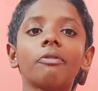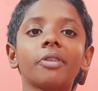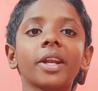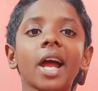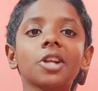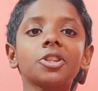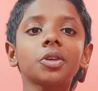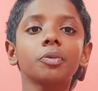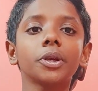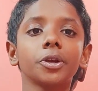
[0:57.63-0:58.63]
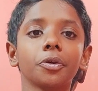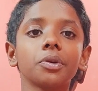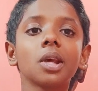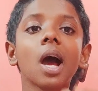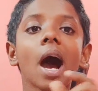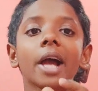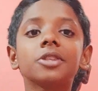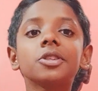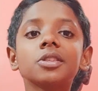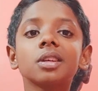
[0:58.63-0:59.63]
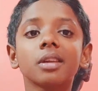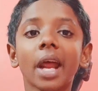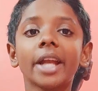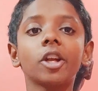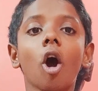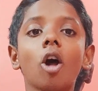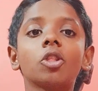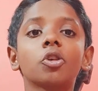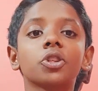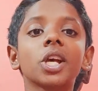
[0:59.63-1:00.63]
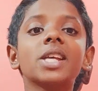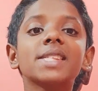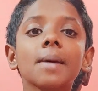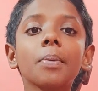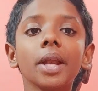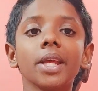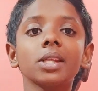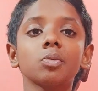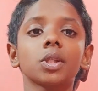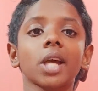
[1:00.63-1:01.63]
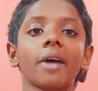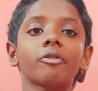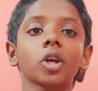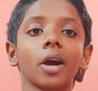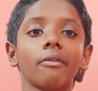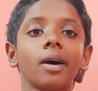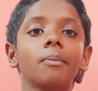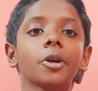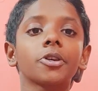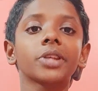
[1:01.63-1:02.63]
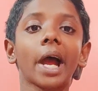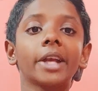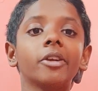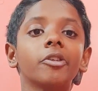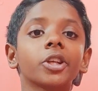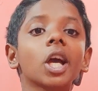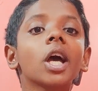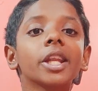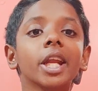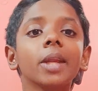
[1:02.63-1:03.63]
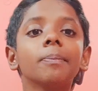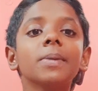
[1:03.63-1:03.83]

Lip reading: financial videos I just write all those subheadings which I have to cover, because I don't really